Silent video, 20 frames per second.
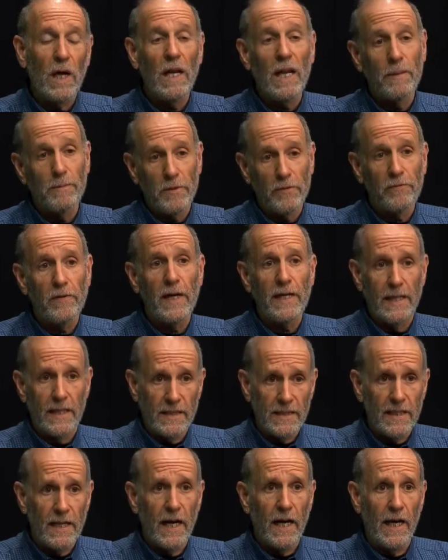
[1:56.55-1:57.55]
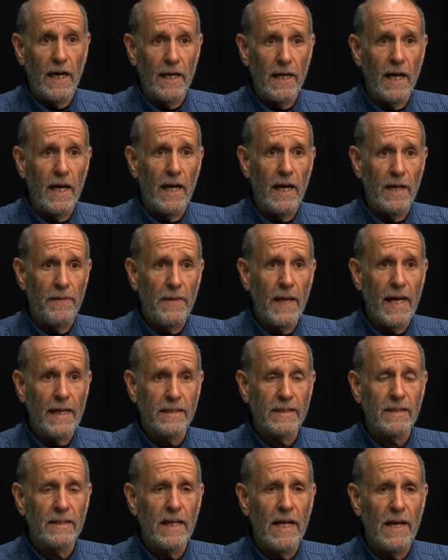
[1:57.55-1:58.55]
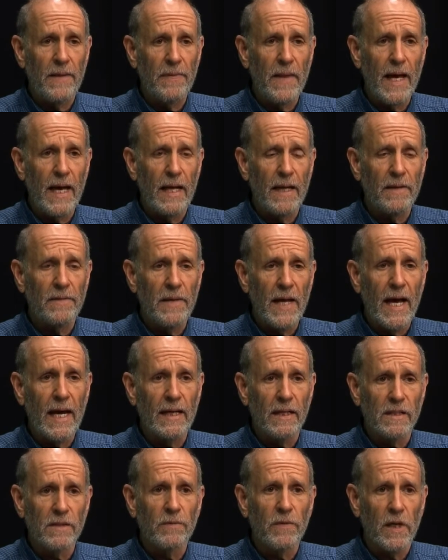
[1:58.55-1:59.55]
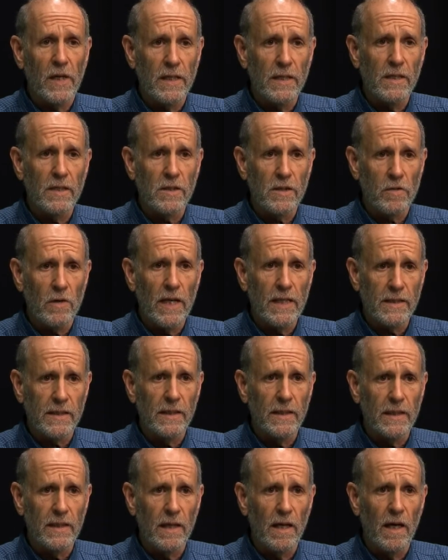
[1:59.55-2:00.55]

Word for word: I'm afraid it's not, and that's and that that is very distressing.